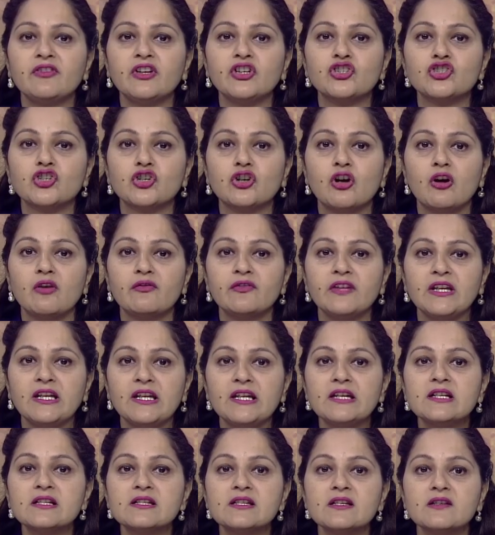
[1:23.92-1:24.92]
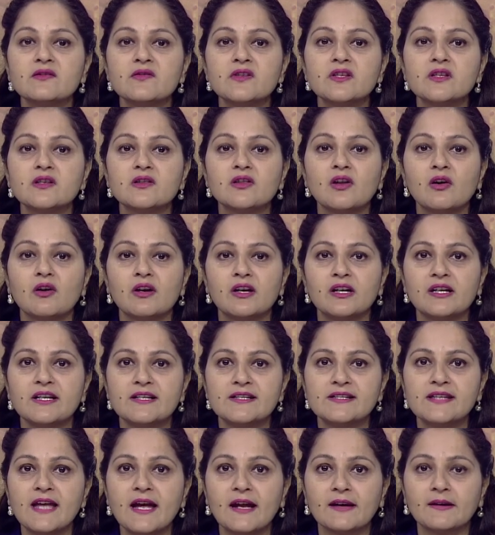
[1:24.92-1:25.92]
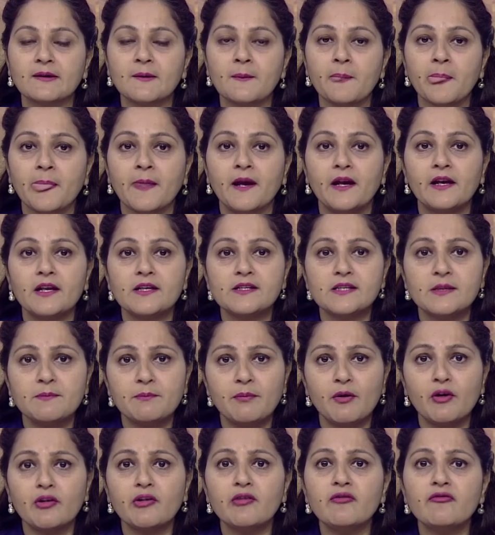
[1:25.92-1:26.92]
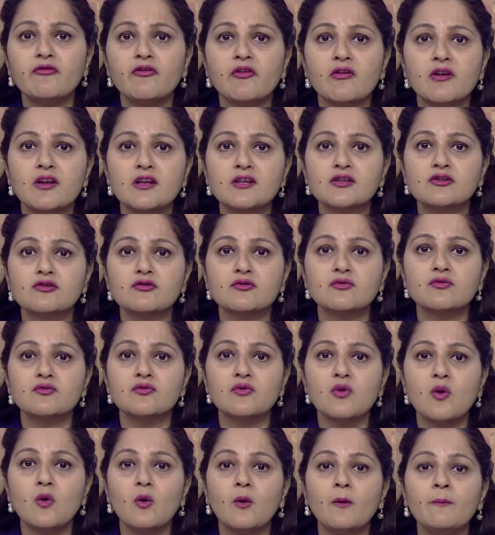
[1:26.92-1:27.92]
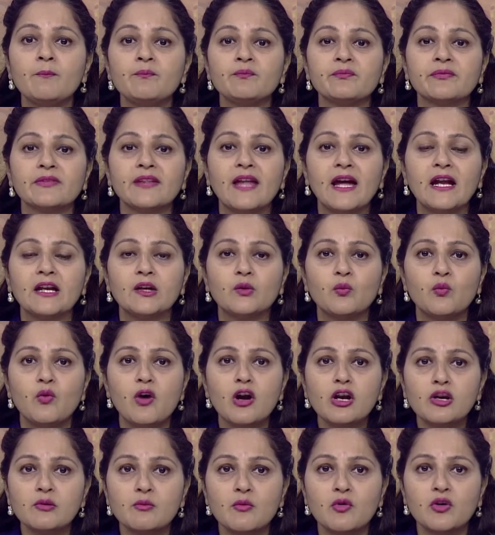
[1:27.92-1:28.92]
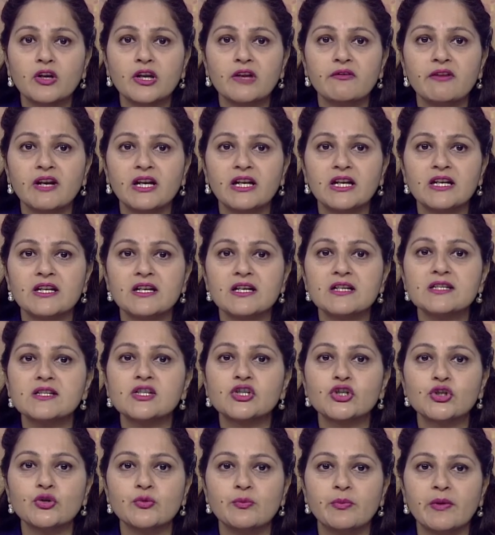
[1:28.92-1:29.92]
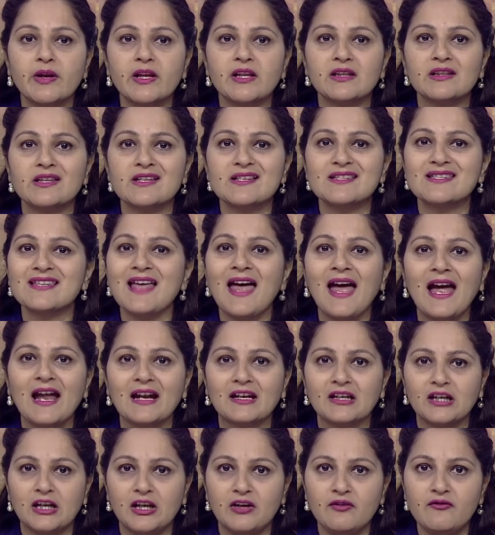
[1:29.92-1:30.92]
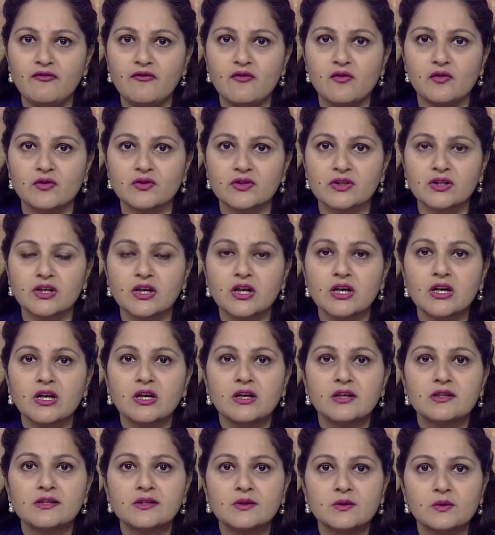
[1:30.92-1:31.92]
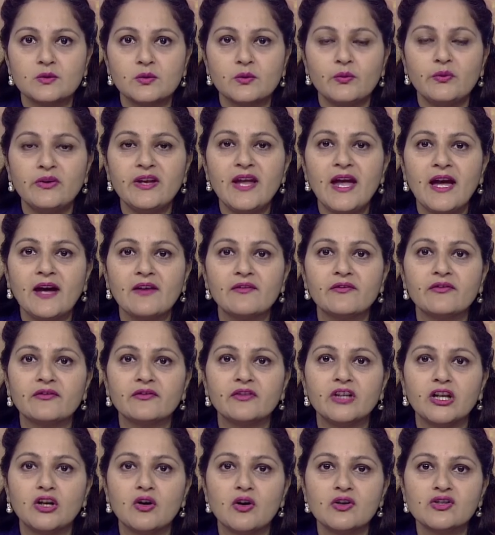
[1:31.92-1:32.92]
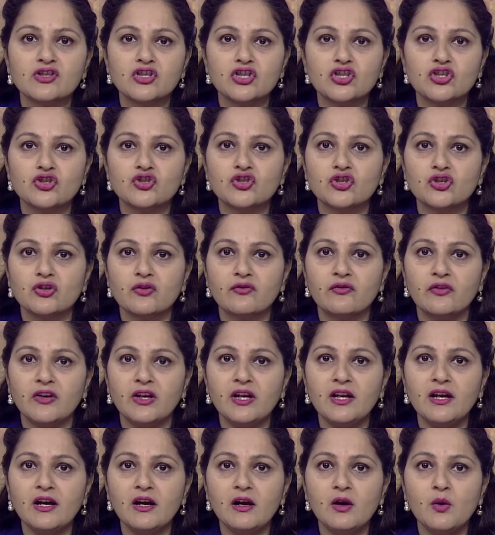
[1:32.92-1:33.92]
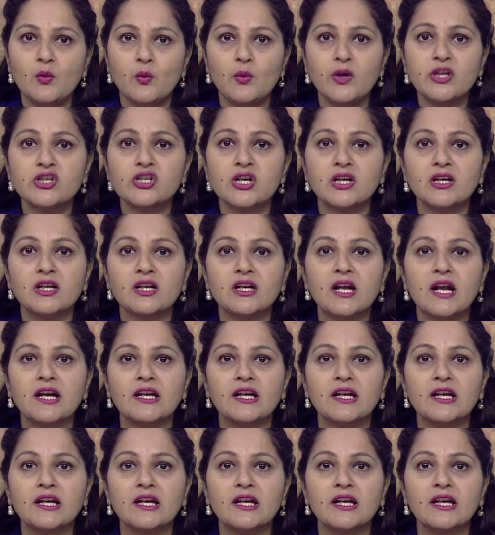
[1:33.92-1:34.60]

feature of the Legal Service Authorities Act, it is important for us to know that what motivated us to bring this act in force. So we have the Constitution of India which under